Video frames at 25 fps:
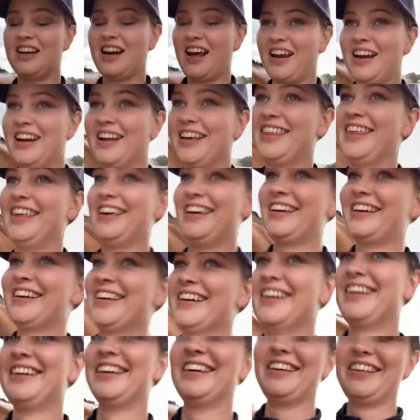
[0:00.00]
anything
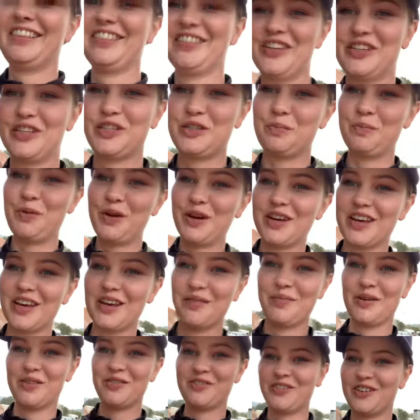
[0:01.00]
this spooky
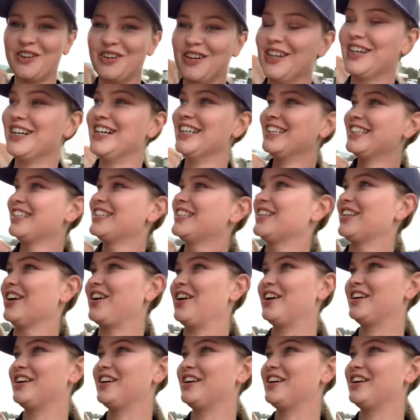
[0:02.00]
before, so